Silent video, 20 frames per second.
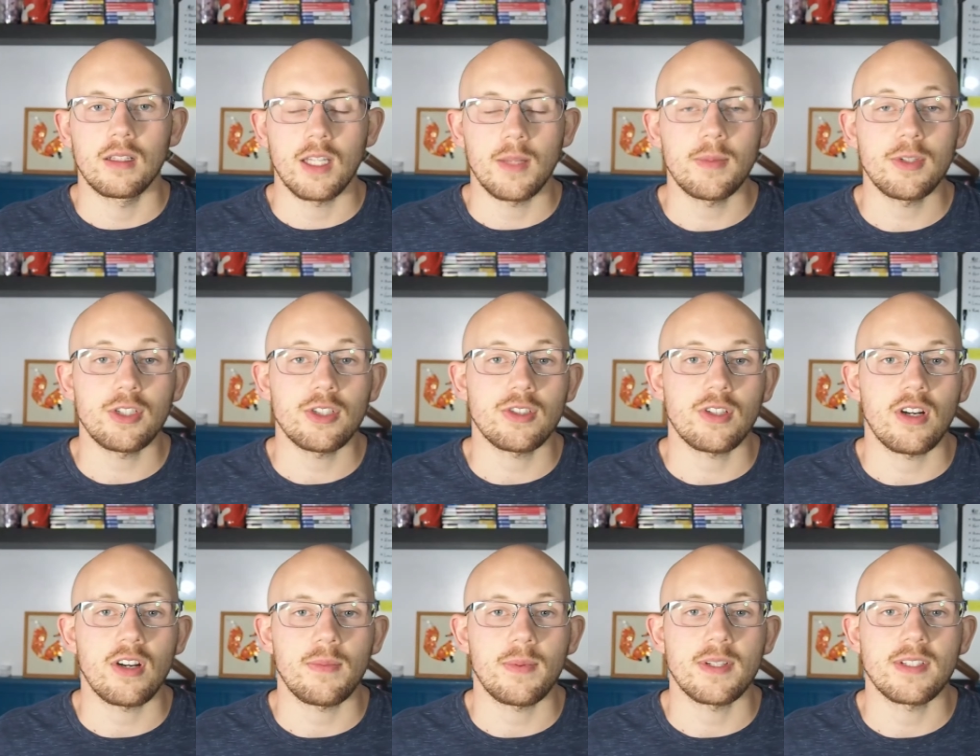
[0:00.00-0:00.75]
Let me just
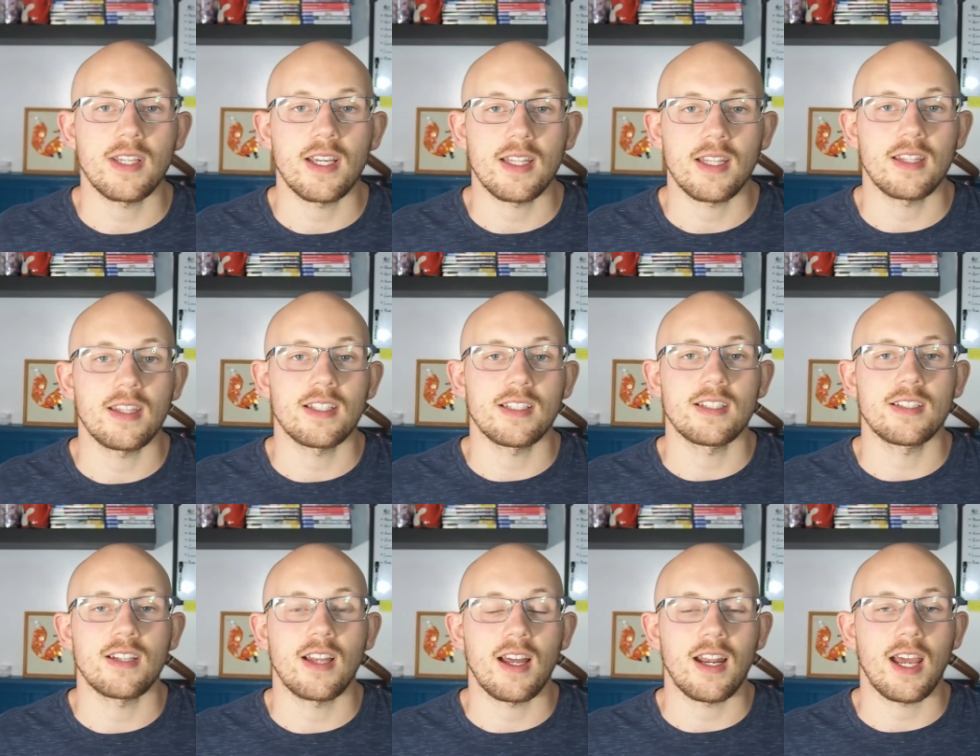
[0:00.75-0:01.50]
start off by saying that this
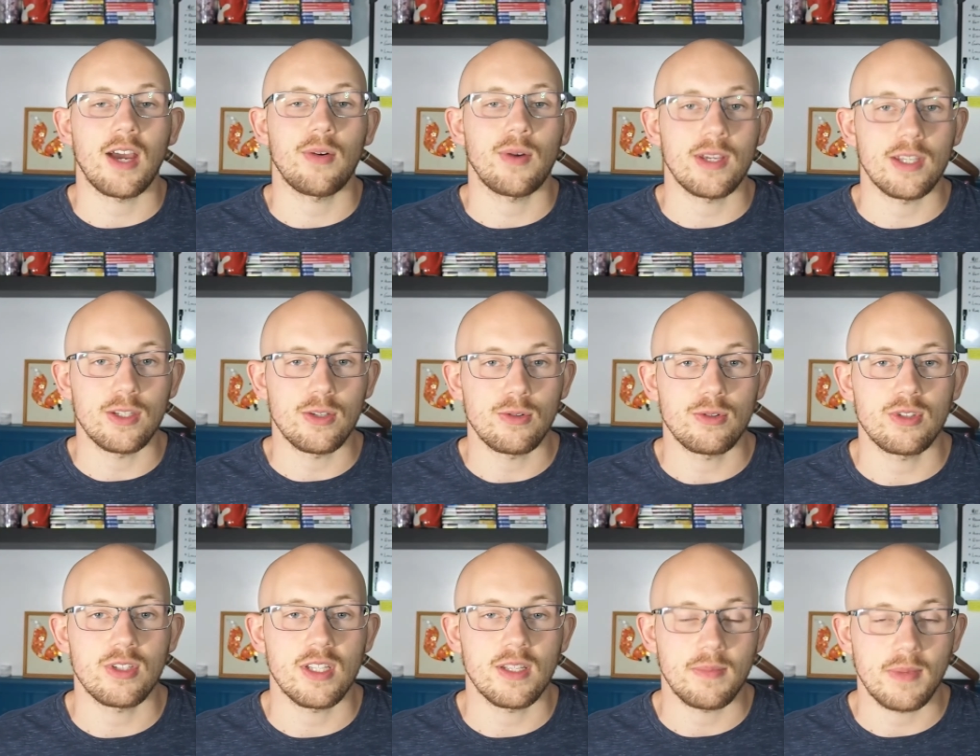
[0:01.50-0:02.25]
is not how I
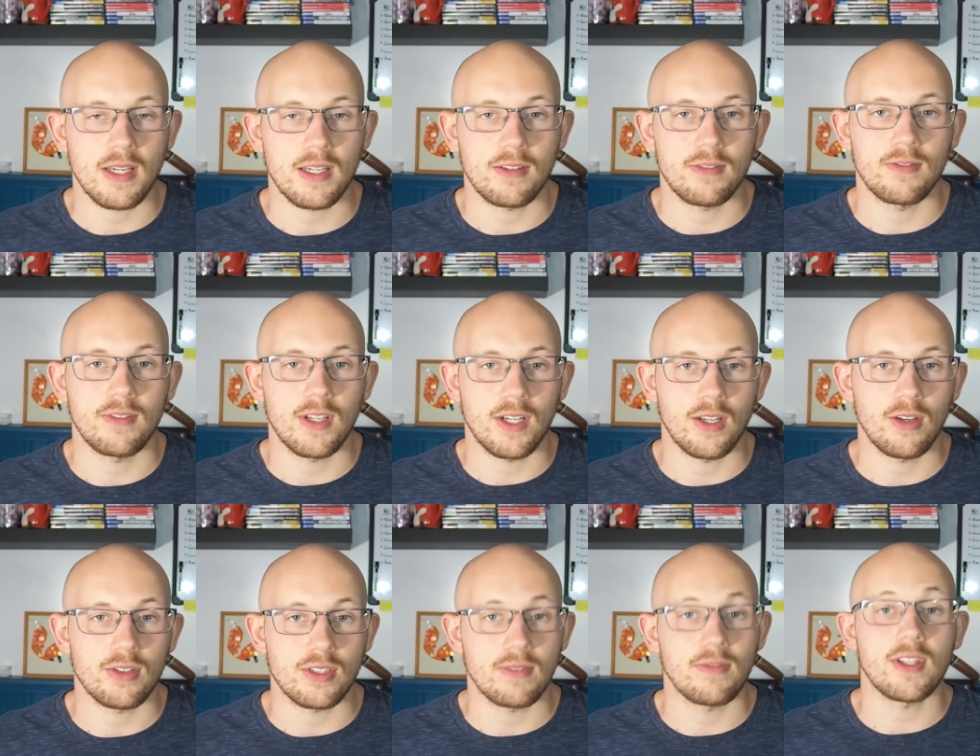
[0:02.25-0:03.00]
usually make
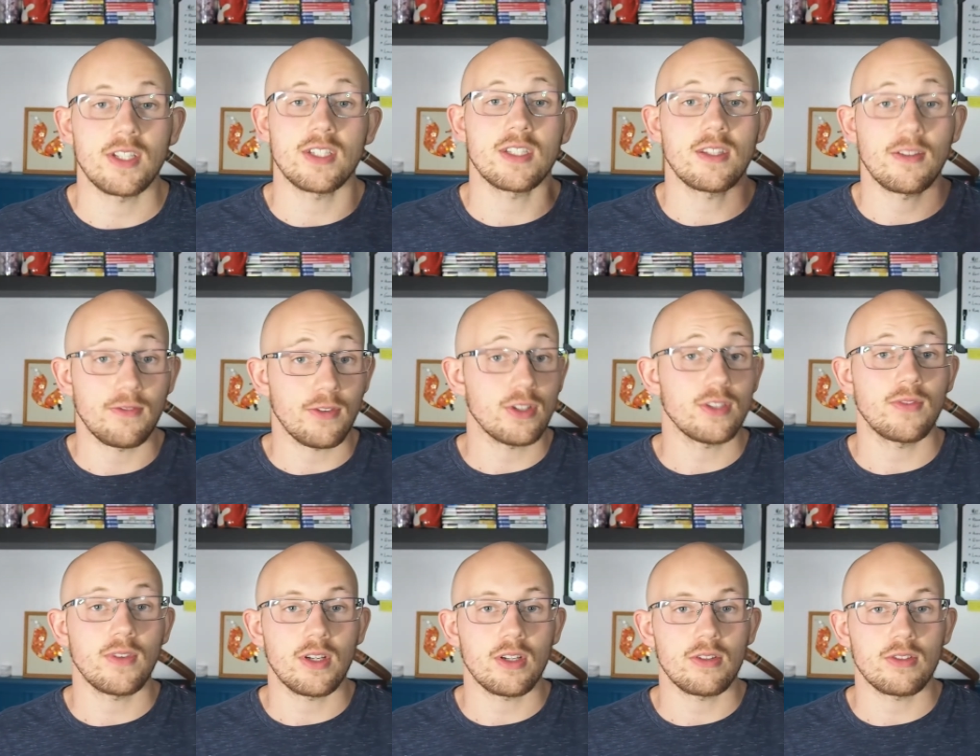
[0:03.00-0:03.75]
videos. If this is the first
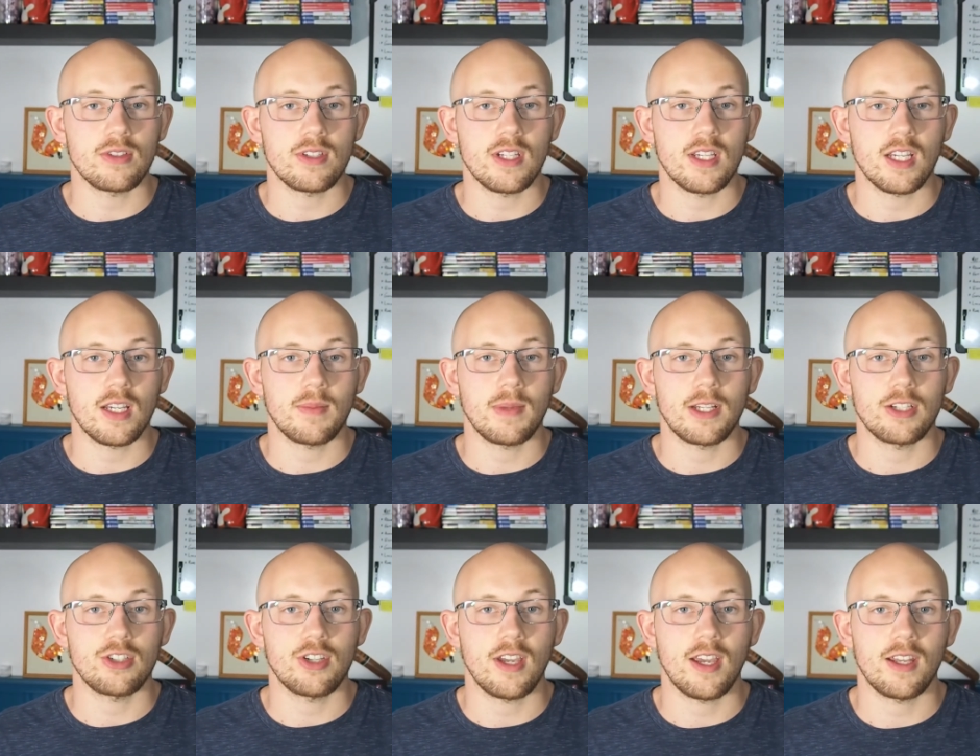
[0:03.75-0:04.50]
video you're seeing on my
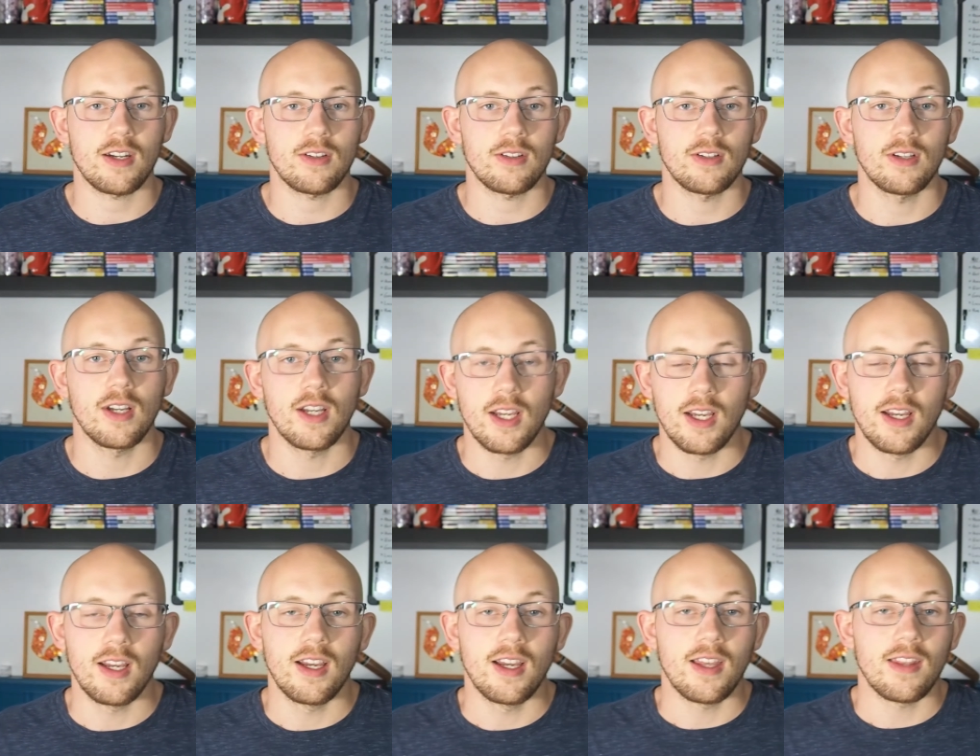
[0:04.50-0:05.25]
channel,
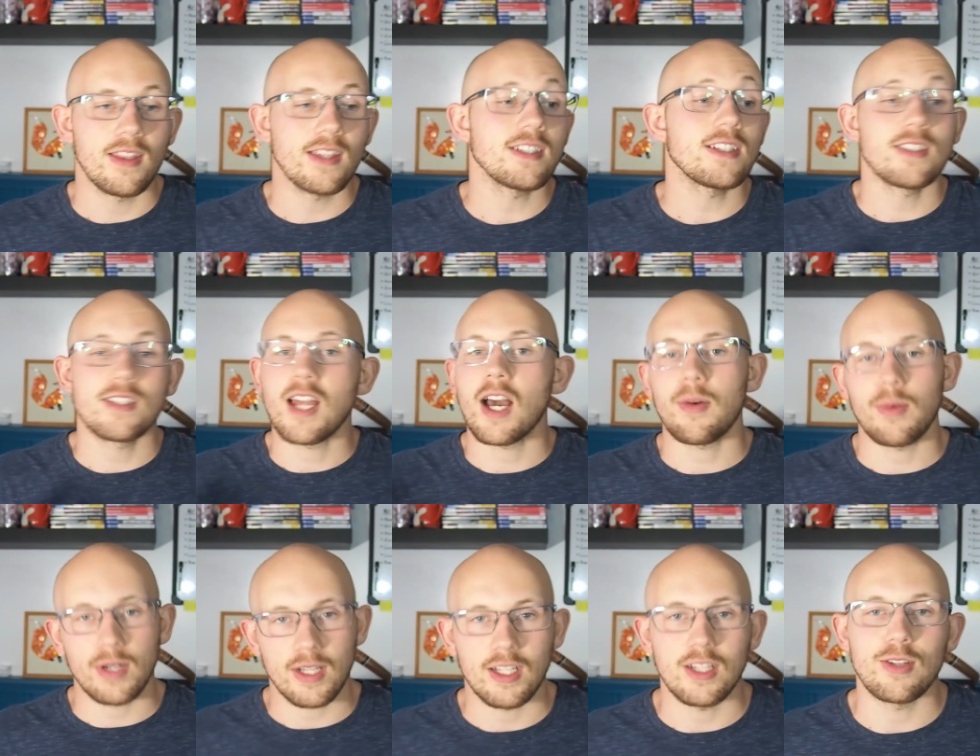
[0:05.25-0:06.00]
this is not
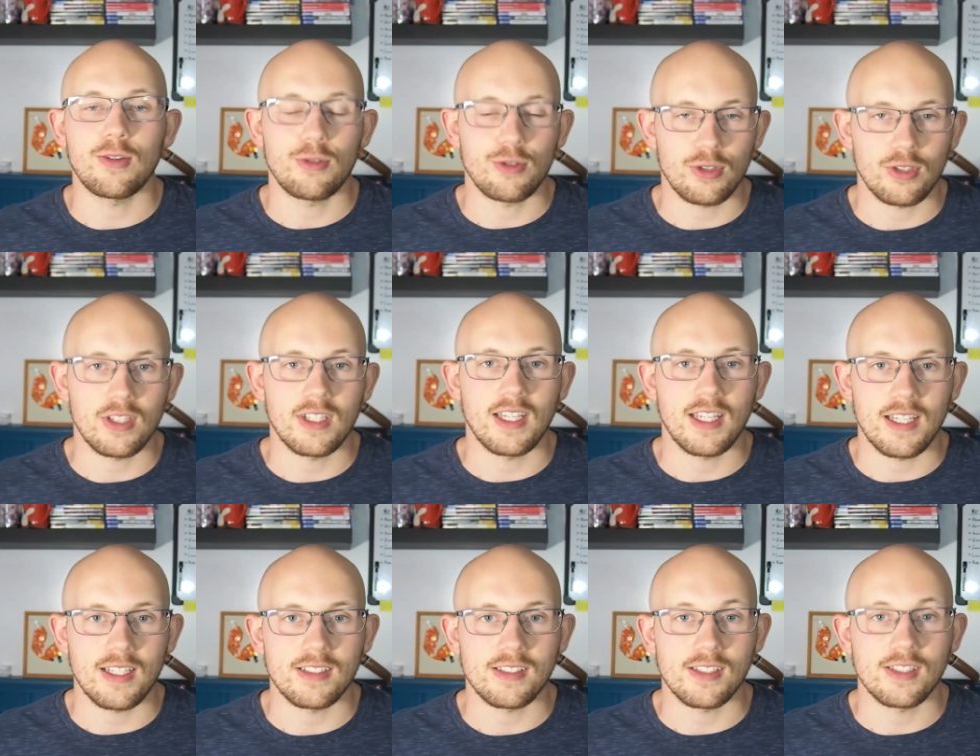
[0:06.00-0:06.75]
what it usually
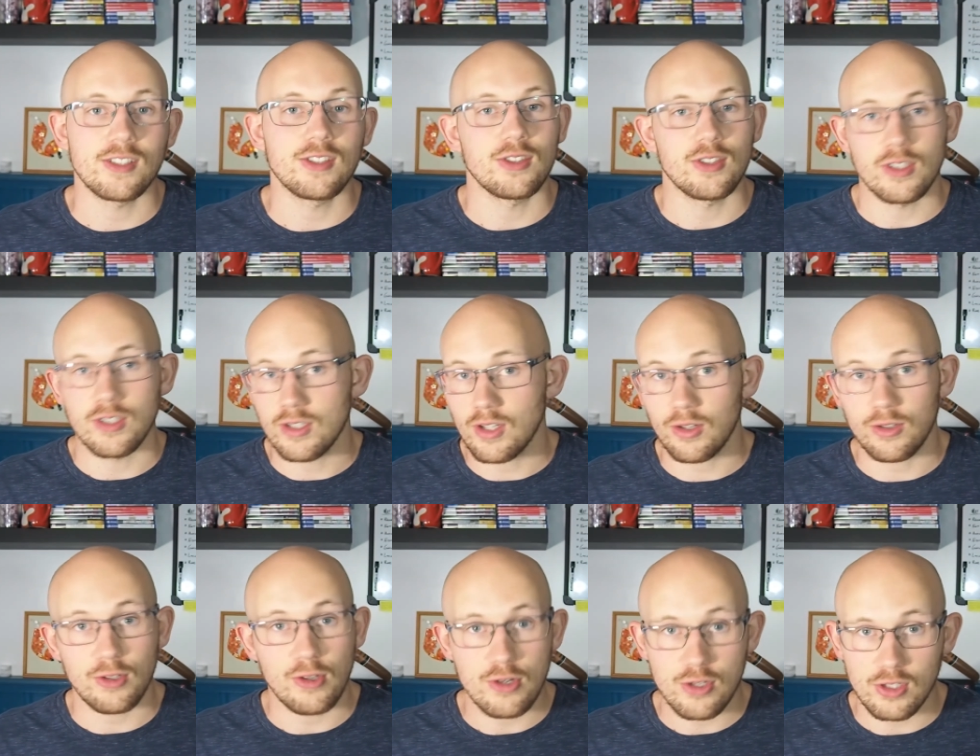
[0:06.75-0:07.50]
is. It's, you
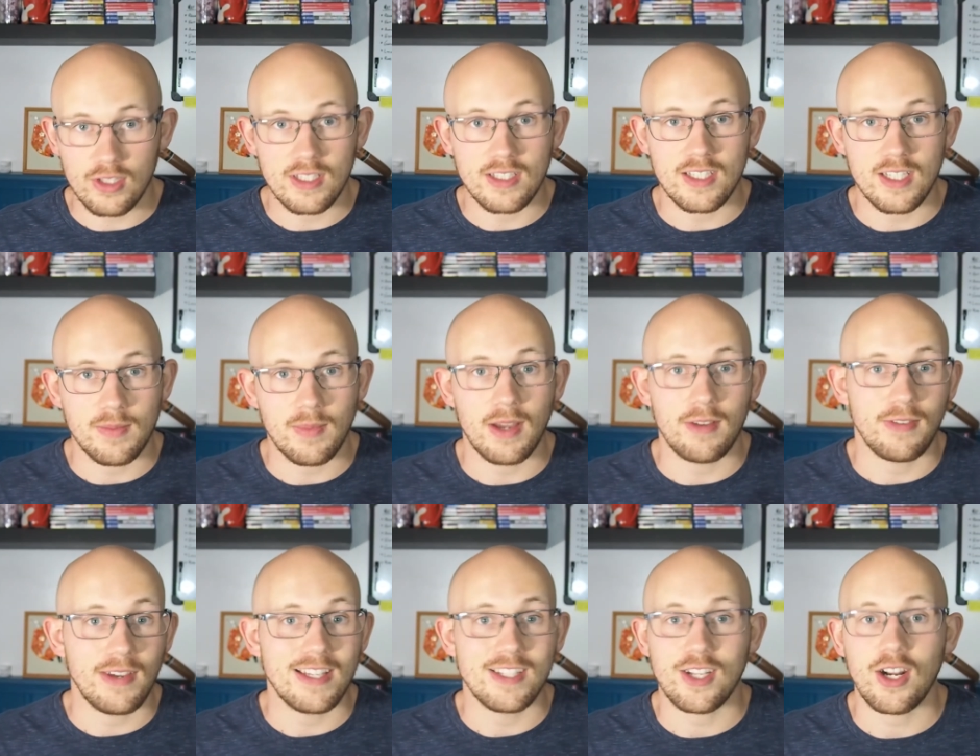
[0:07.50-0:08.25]
don't usually see my
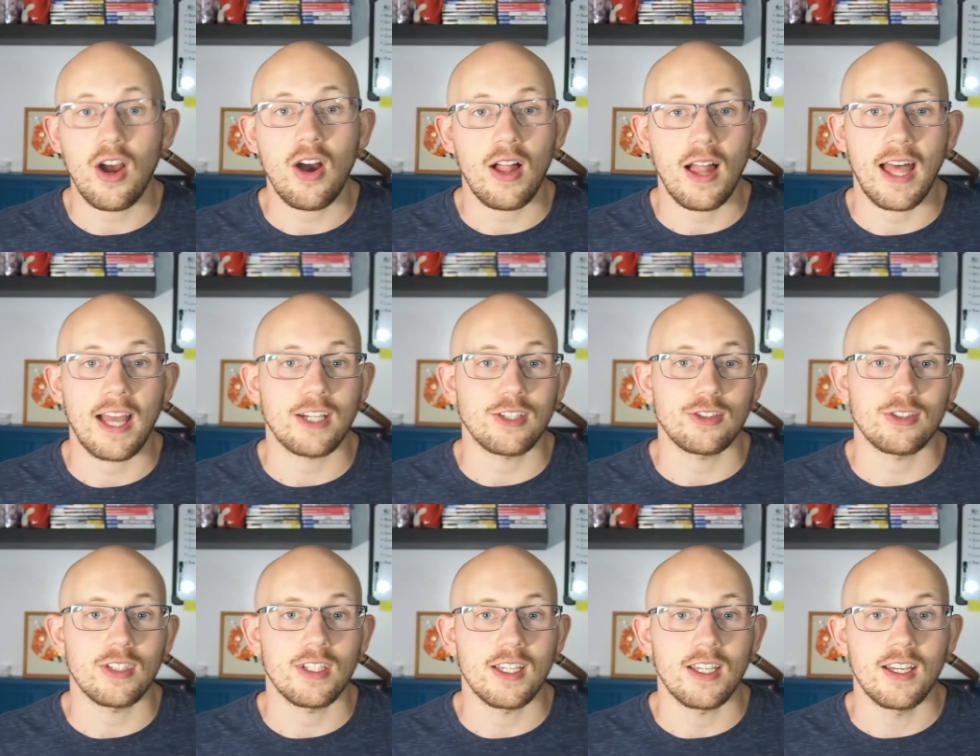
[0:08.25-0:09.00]
face at all,
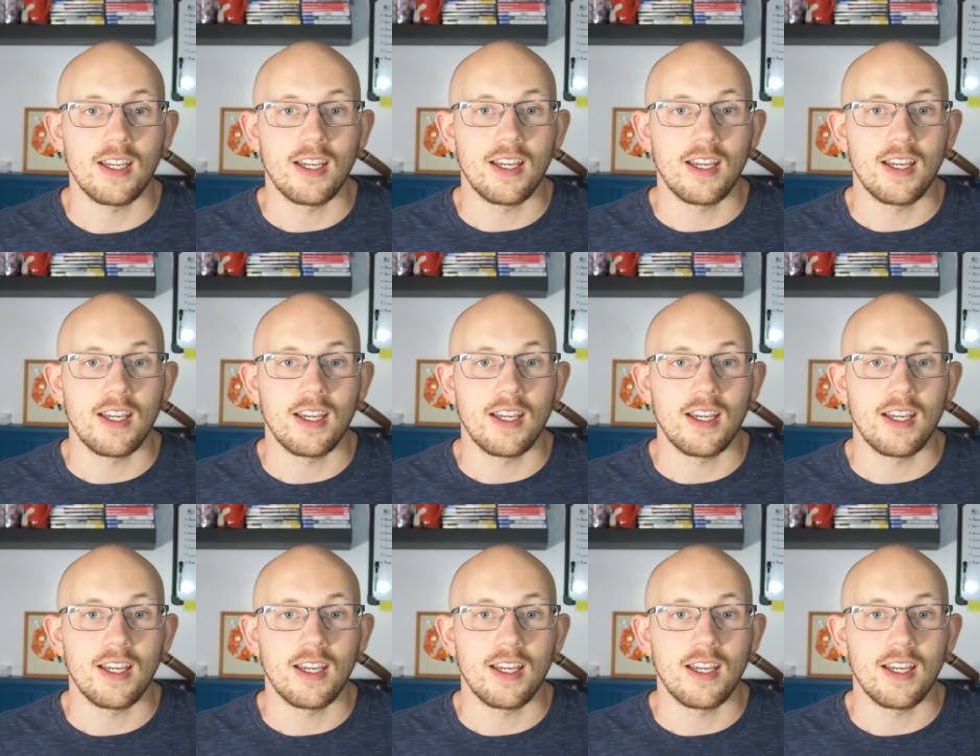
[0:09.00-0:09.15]
actually.